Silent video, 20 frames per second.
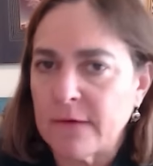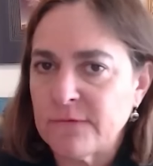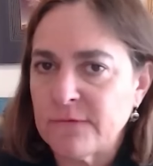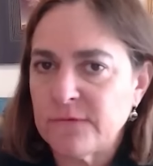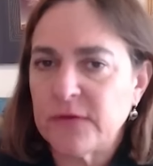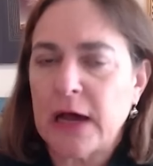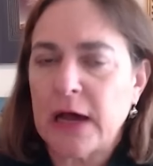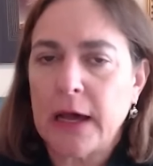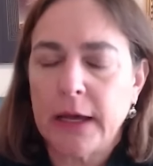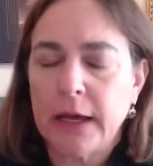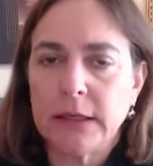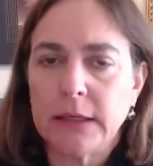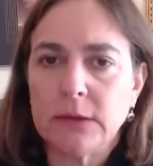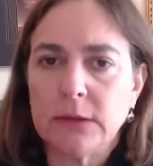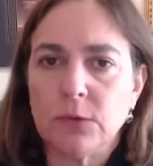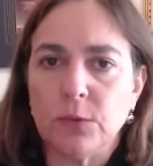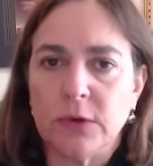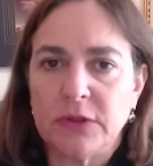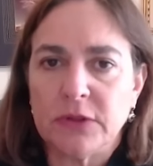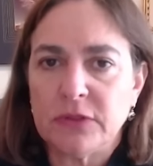are
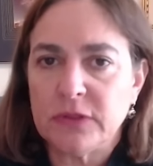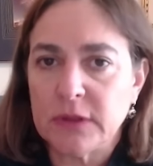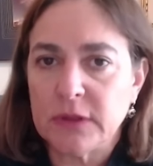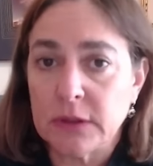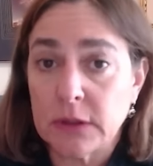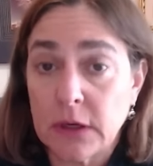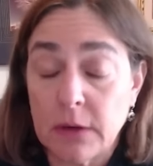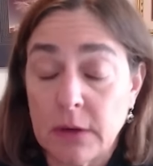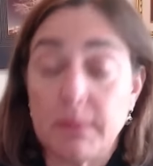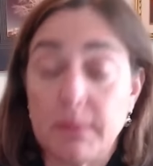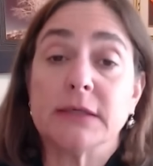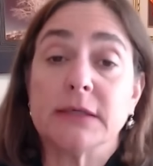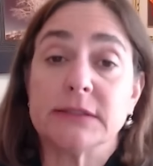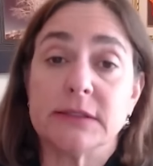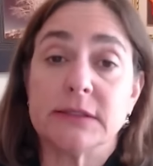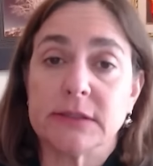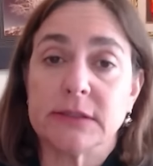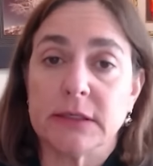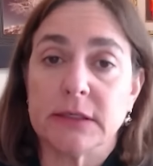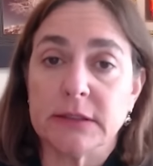fine with
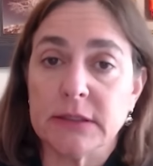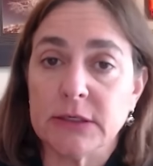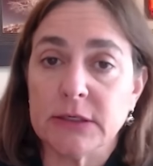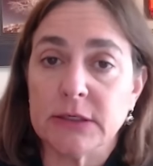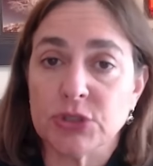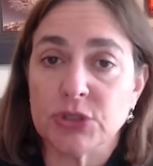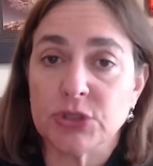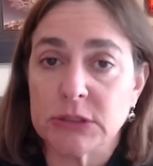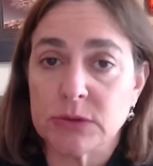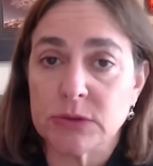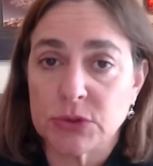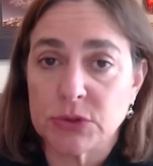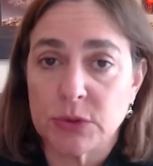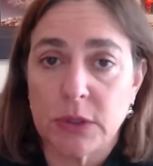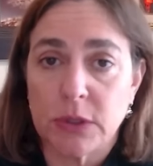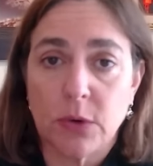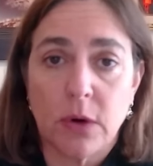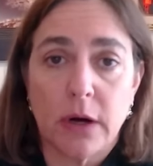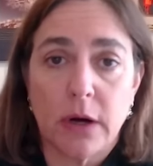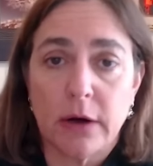Hamas's conditions, which
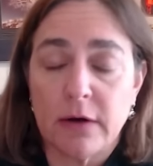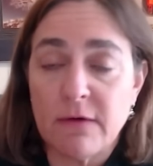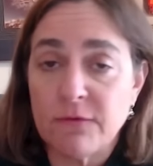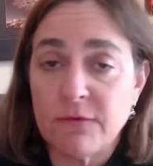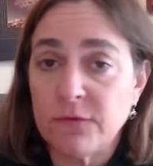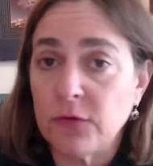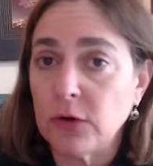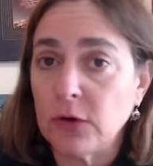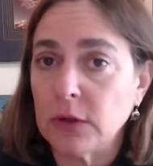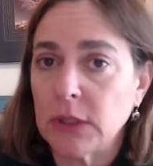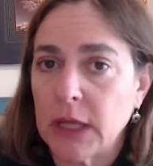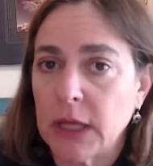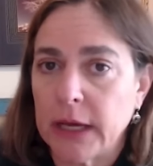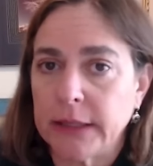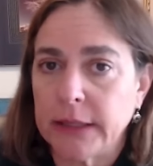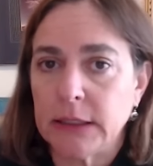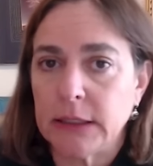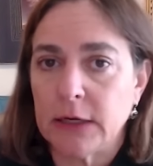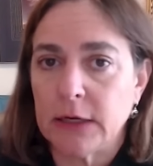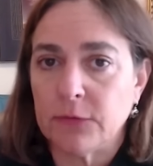require a full
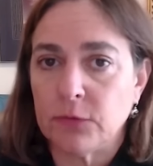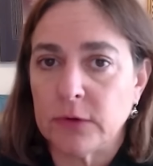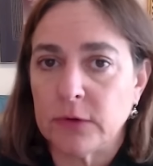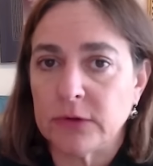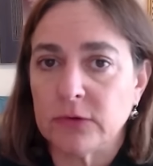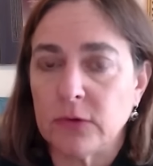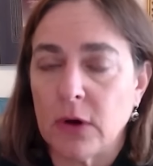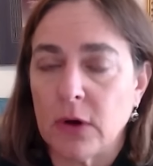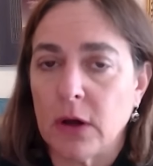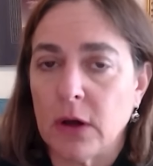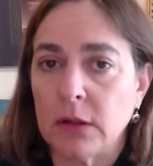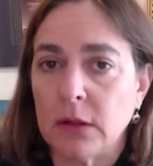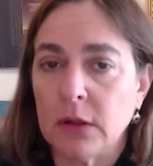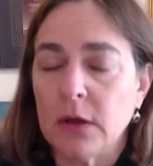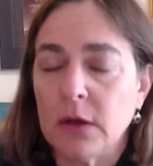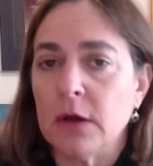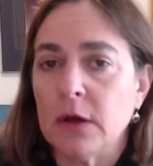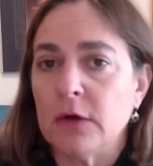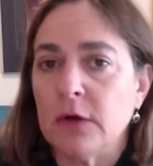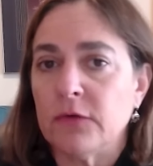IDF
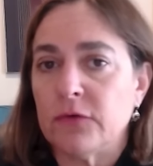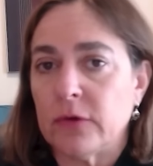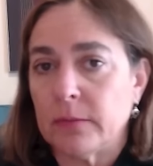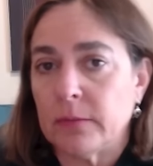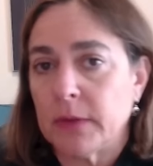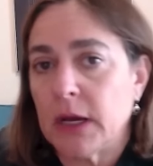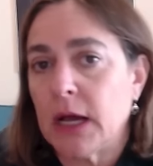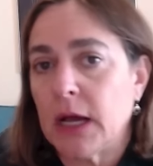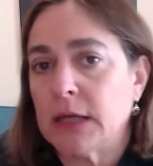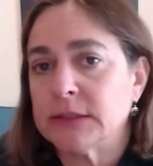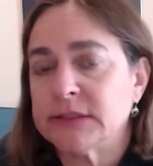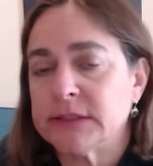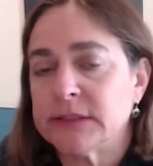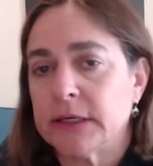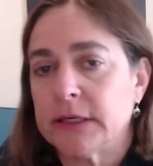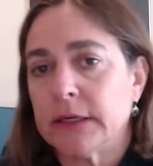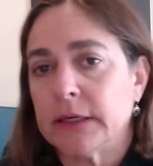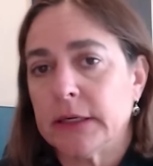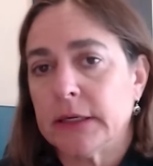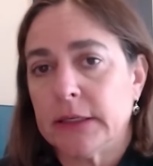withdrawal from
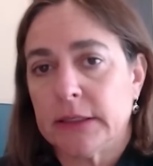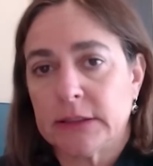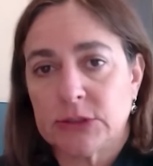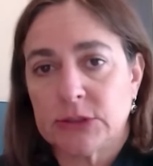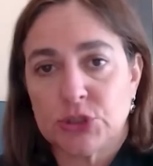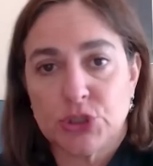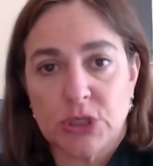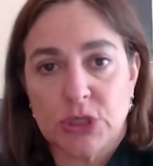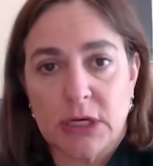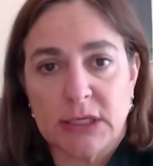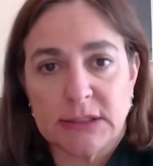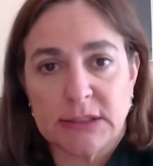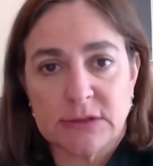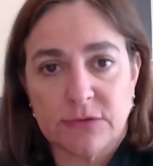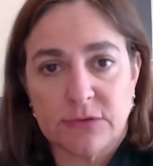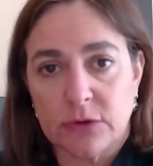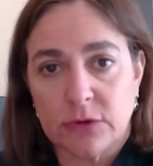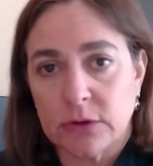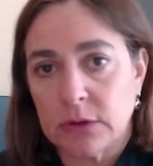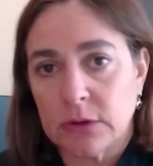Gaza in
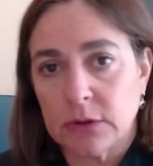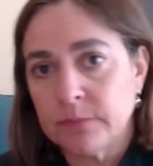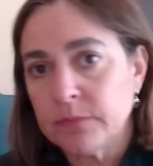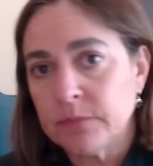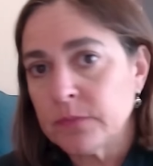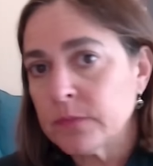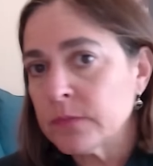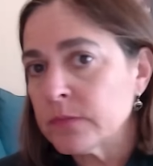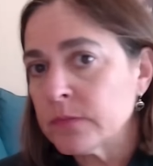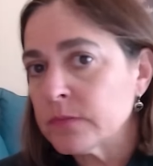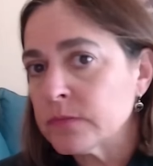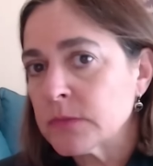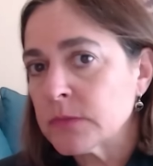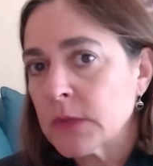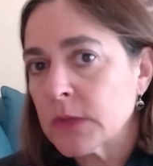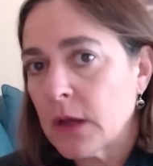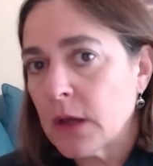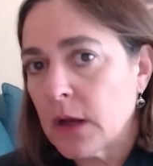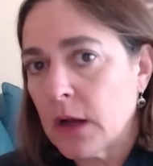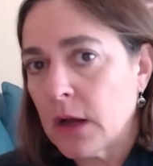exchange for
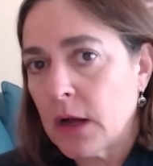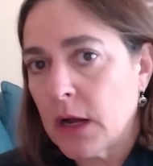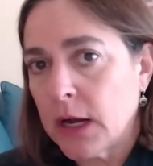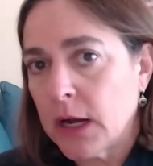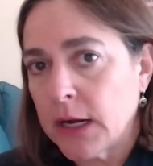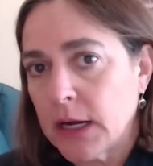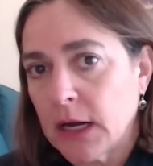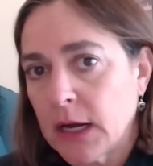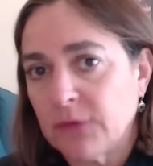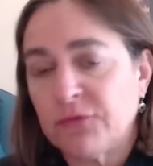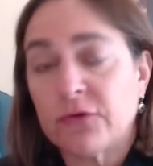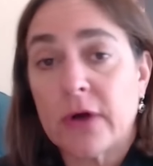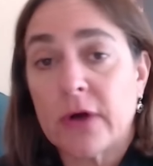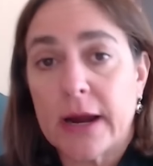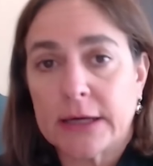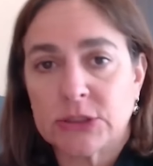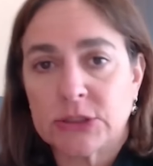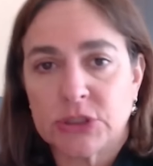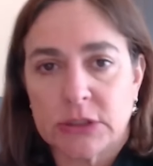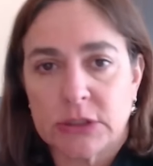a
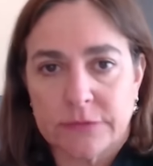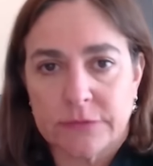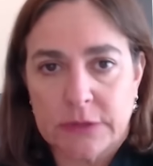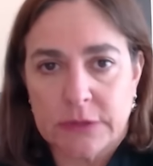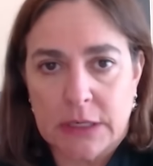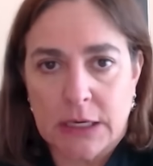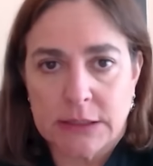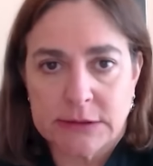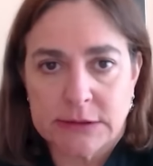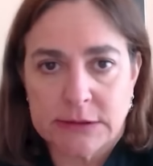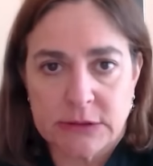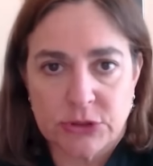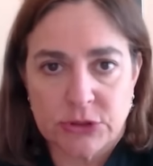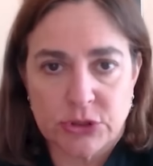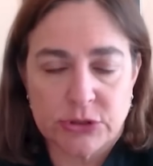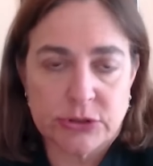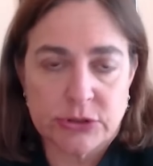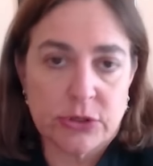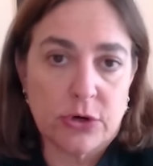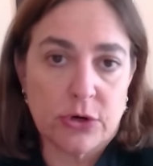fraction of the
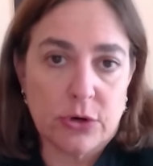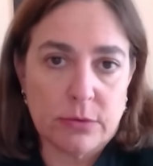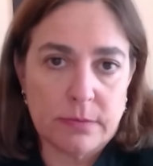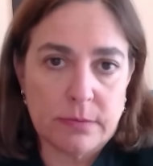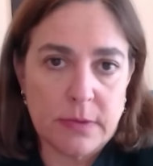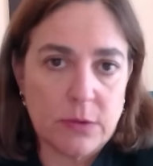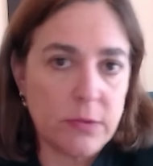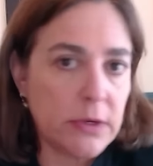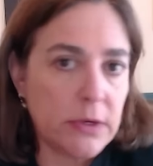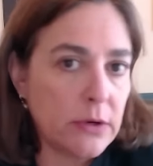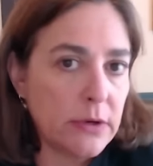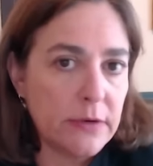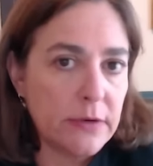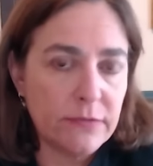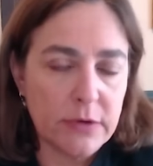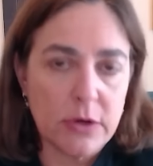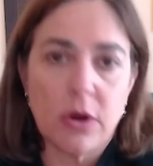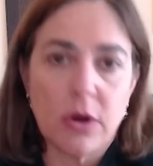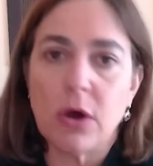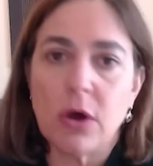hostages home. And we don't
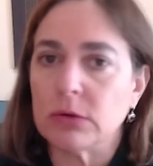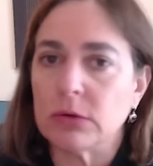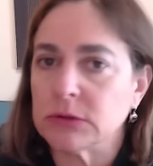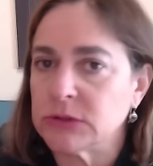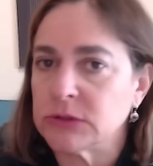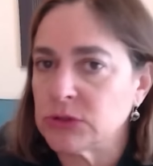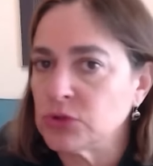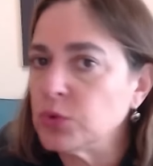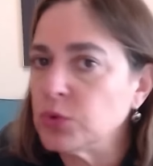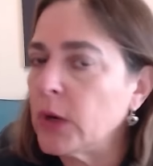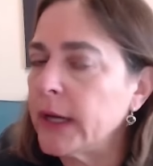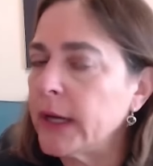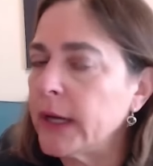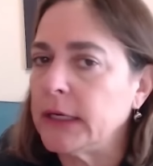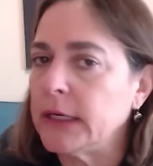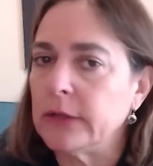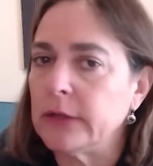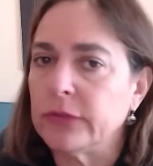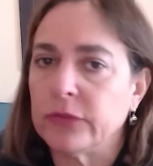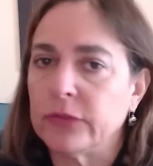even know, it's
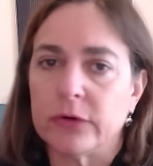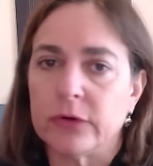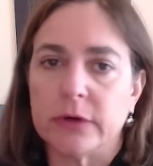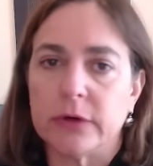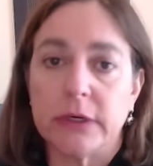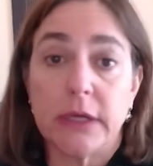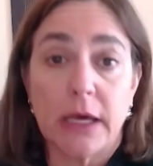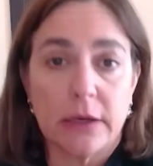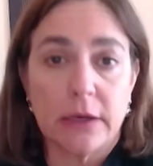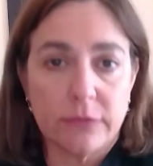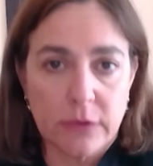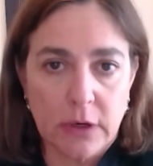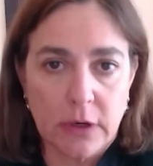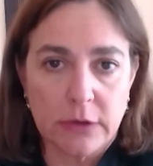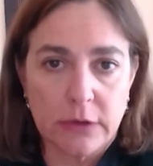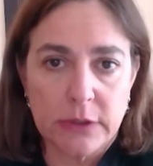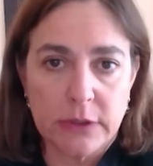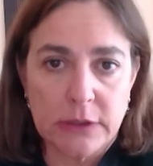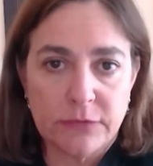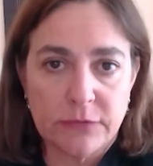20, 30 out of
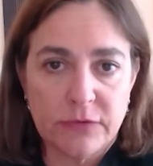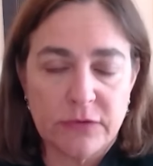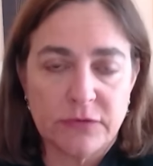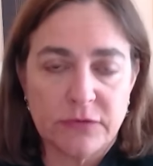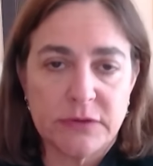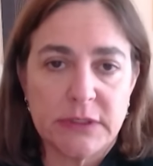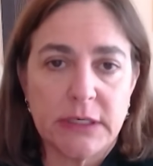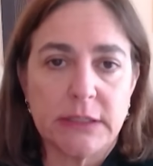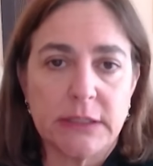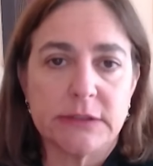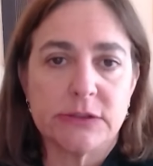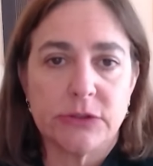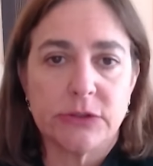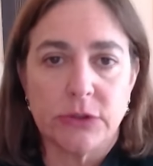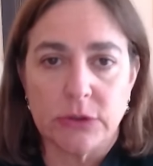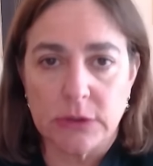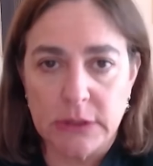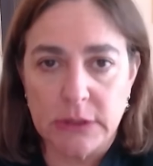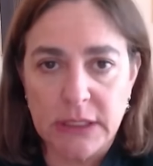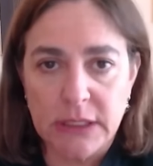115. So
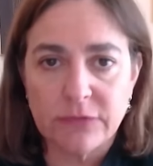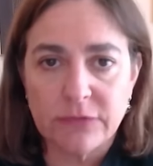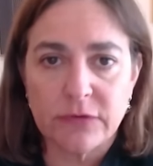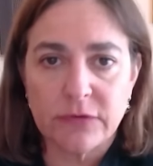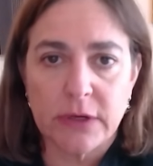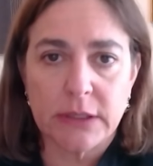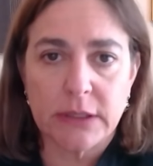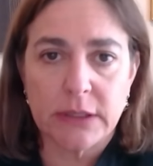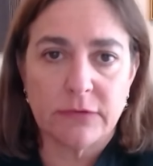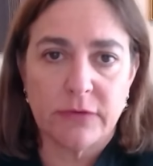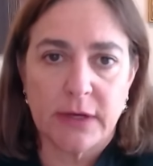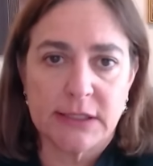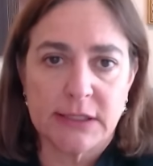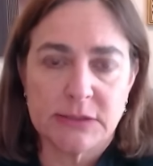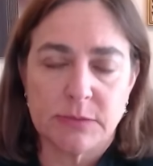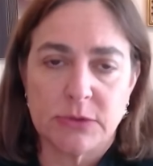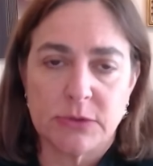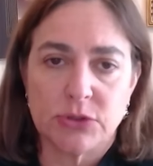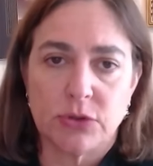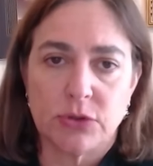you're leaving the
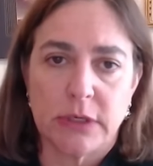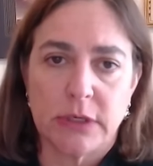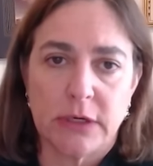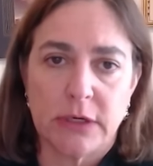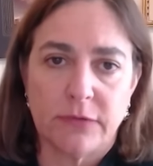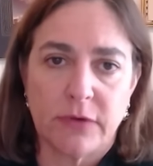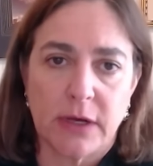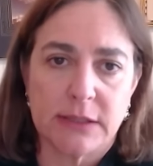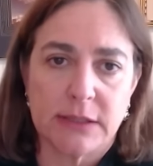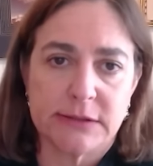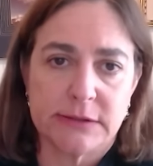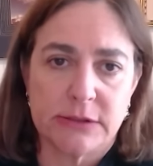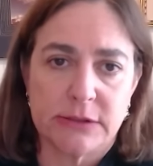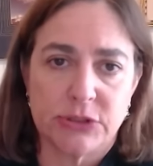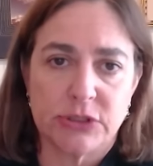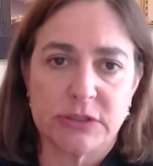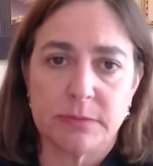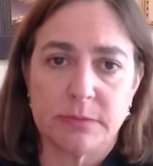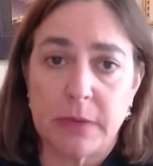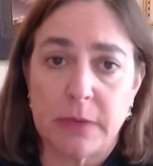vast majority of
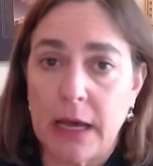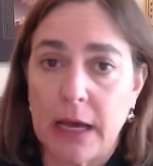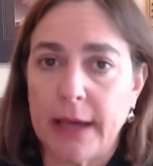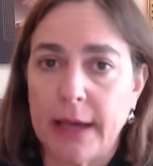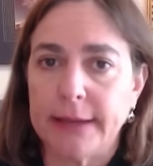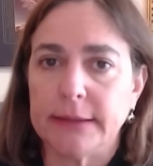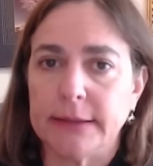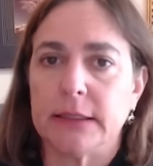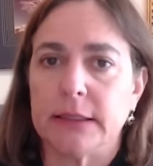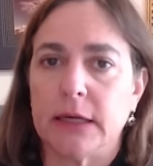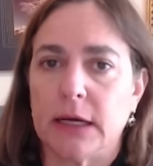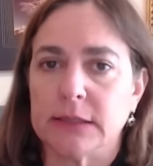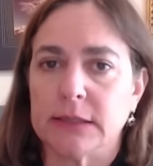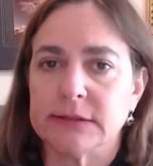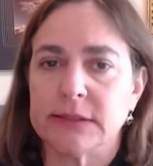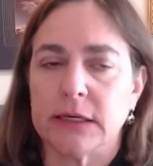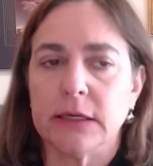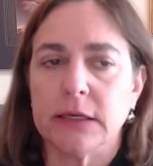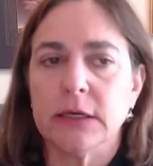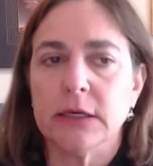hostages behind in
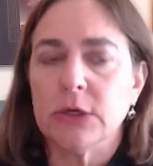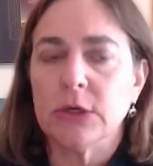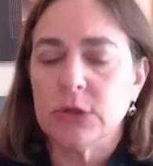Gaza.